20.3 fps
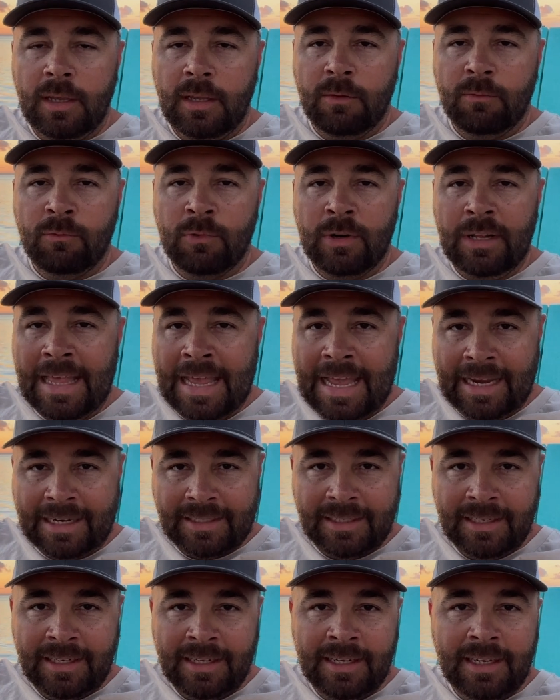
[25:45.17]

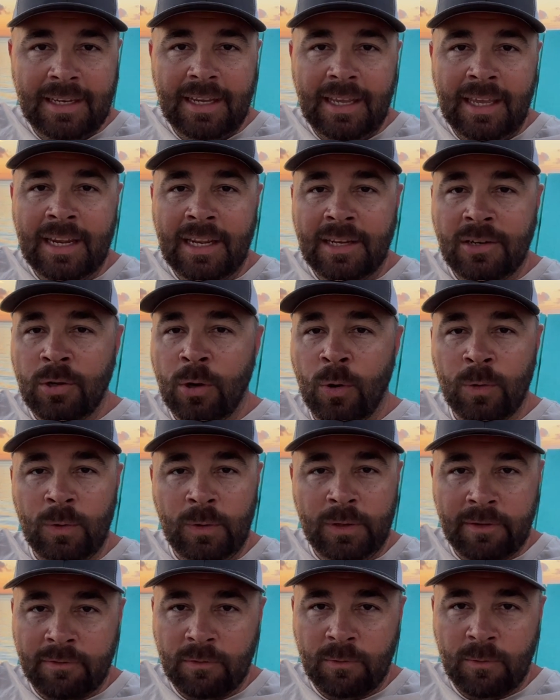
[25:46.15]
relaxing in a total
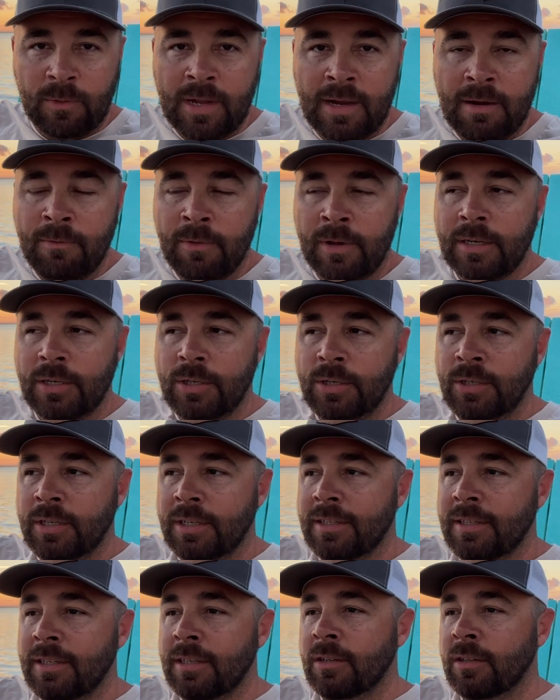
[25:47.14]
different way when it's
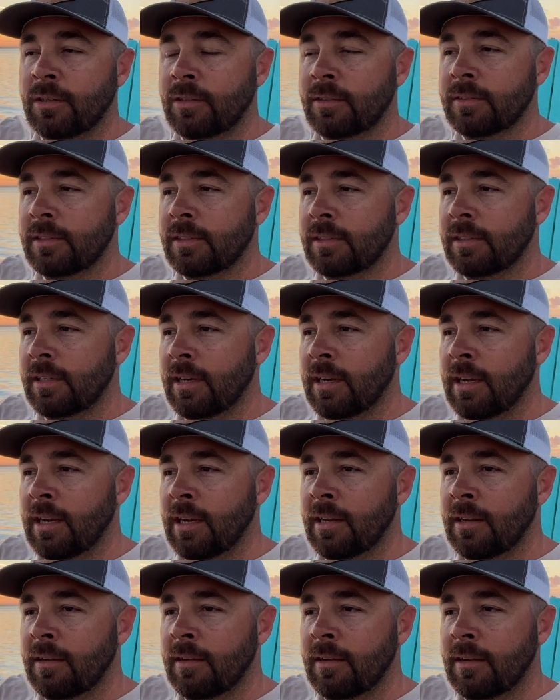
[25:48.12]
just adults.
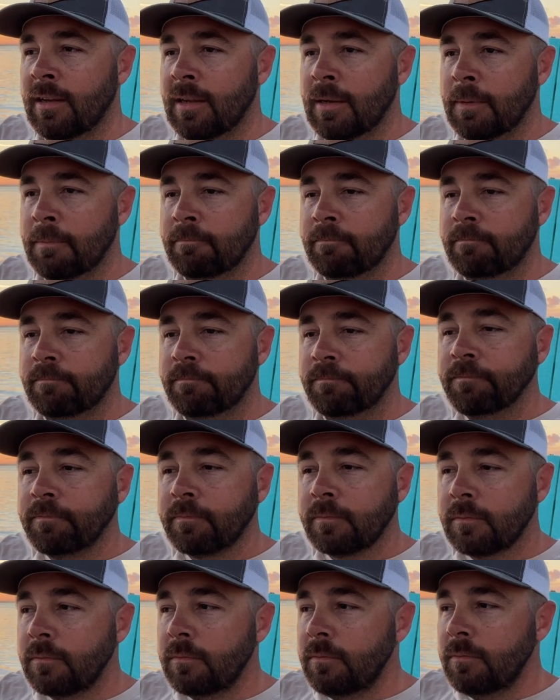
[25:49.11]
And I know
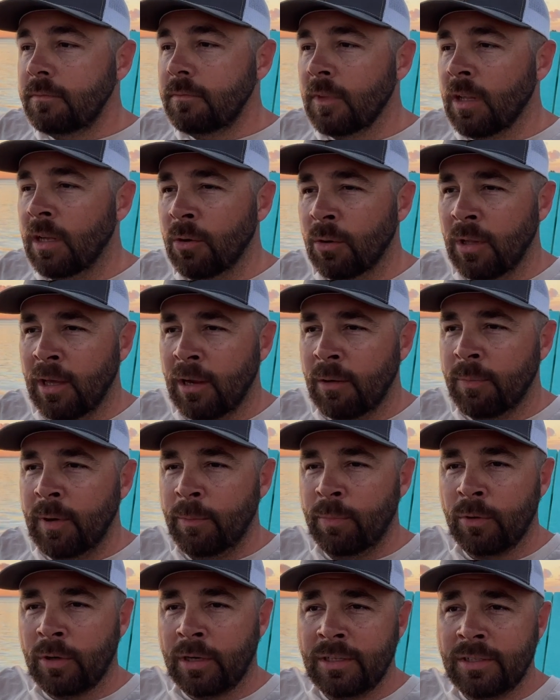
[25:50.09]
a lot of
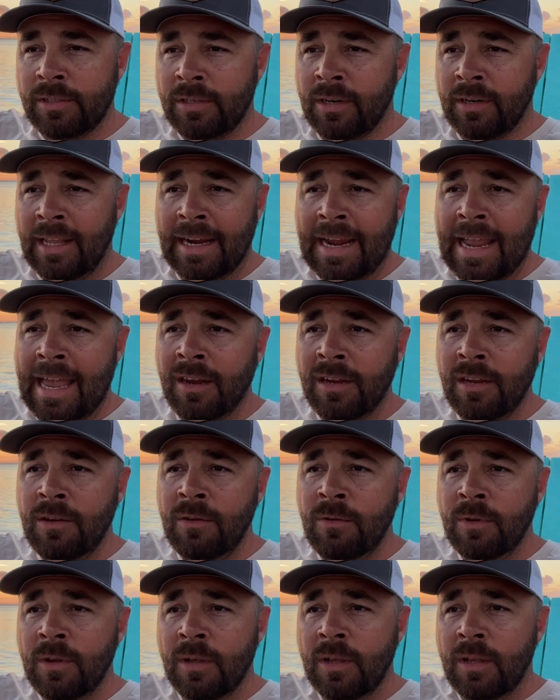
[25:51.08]
people are concerned, like, how do
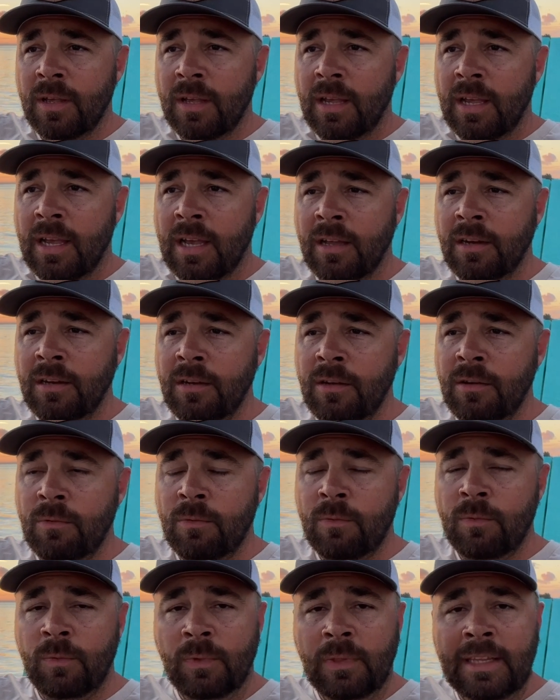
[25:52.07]
you
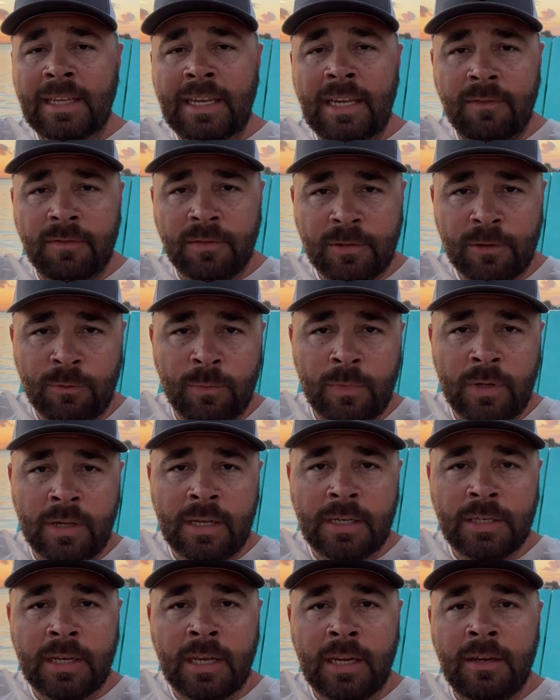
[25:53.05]
leave so
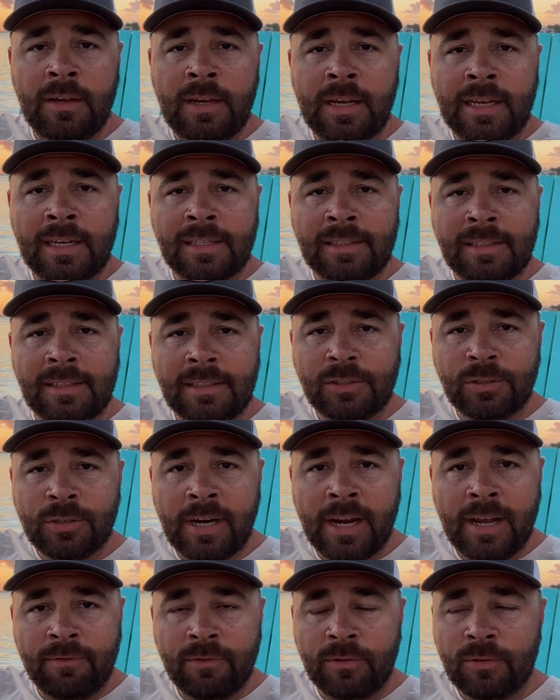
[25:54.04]
much? How do you guys
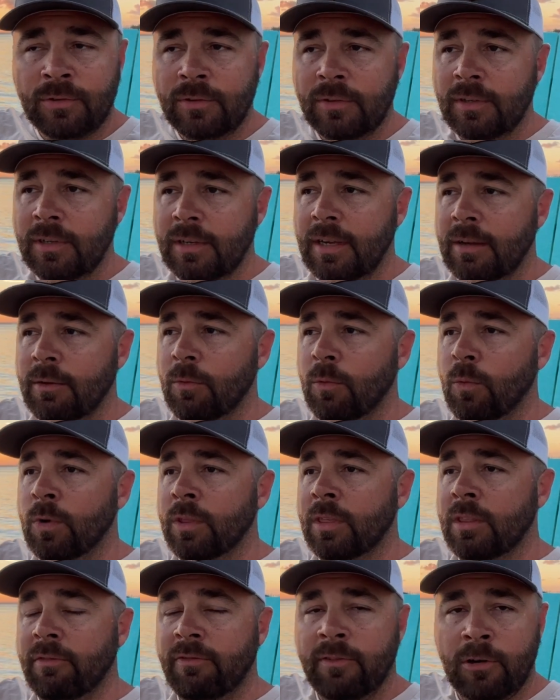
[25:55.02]
travel
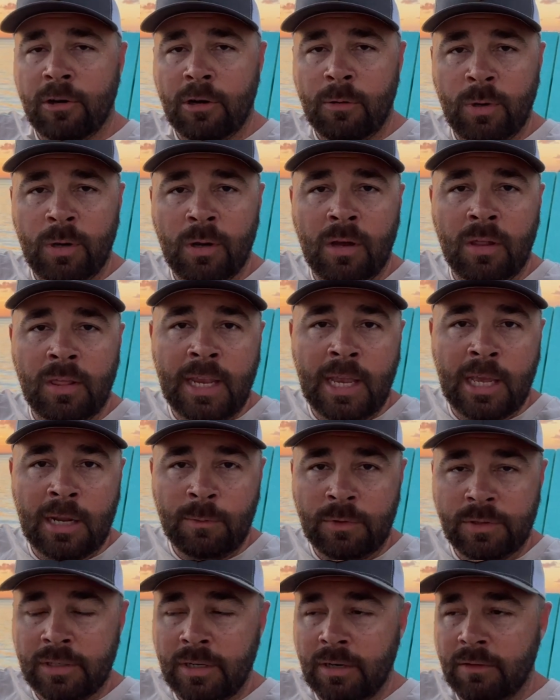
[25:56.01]
with the farm and all the
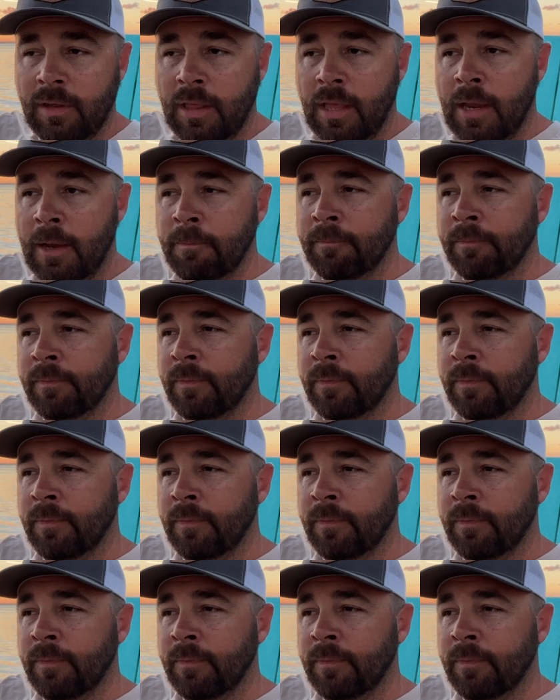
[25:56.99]
animals and everything?